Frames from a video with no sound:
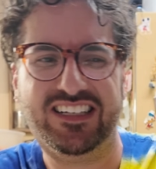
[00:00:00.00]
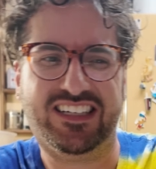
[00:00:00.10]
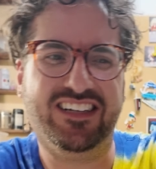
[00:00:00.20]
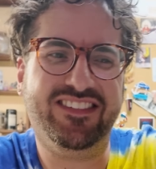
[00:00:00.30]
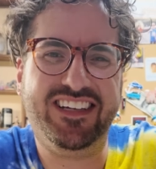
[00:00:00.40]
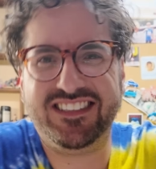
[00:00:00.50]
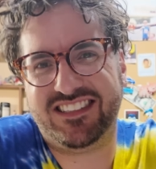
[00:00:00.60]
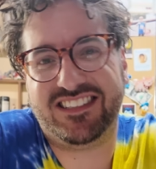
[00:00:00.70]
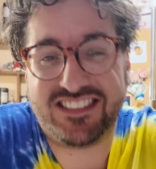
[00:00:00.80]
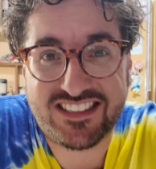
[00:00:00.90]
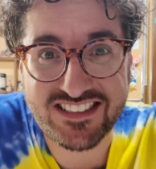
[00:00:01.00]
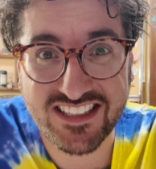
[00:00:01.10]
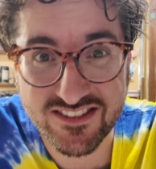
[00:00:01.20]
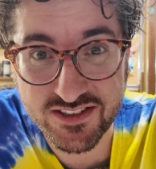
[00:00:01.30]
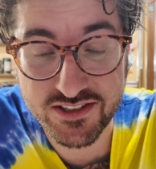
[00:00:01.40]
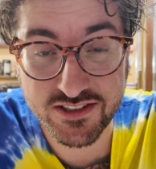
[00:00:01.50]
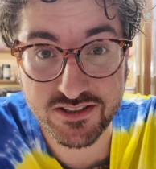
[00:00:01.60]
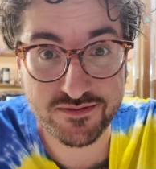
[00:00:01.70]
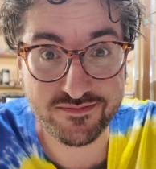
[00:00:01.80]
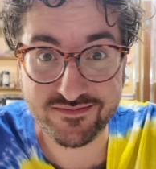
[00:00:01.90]
I don't think this is a celery
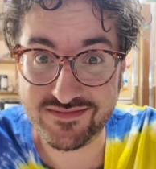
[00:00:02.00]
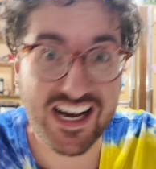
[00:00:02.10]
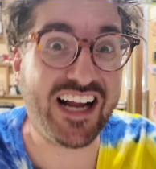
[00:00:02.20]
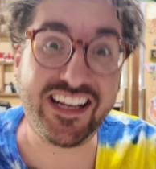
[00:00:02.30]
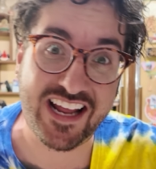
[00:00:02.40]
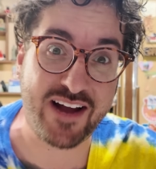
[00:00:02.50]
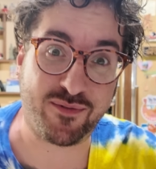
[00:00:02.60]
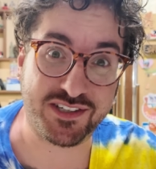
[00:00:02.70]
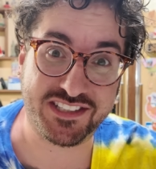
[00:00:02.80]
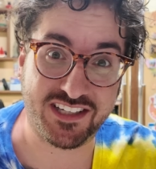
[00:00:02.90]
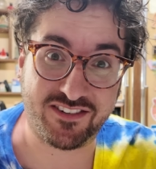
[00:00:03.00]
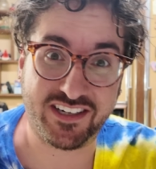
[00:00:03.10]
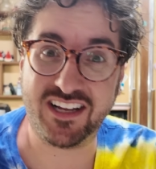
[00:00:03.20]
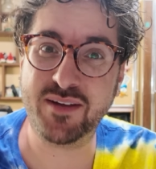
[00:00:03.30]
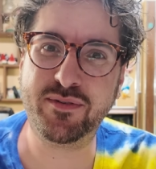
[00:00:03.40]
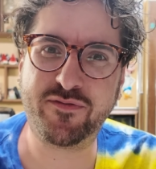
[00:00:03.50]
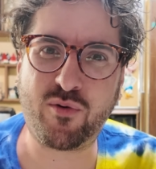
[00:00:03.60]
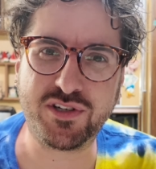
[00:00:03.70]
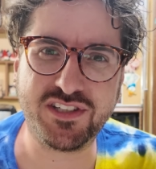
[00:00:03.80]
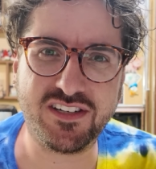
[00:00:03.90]
soup. I need to add more celery. I only put
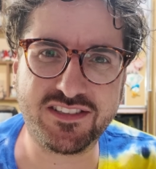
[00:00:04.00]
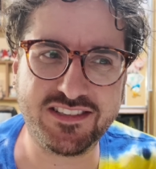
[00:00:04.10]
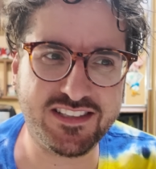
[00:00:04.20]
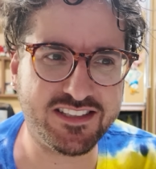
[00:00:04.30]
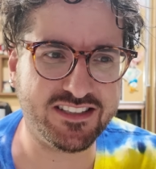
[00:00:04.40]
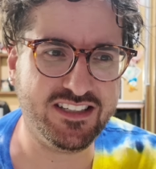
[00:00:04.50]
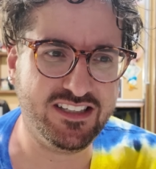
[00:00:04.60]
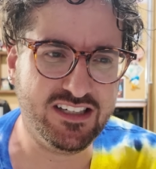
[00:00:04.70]
4 stalks in there.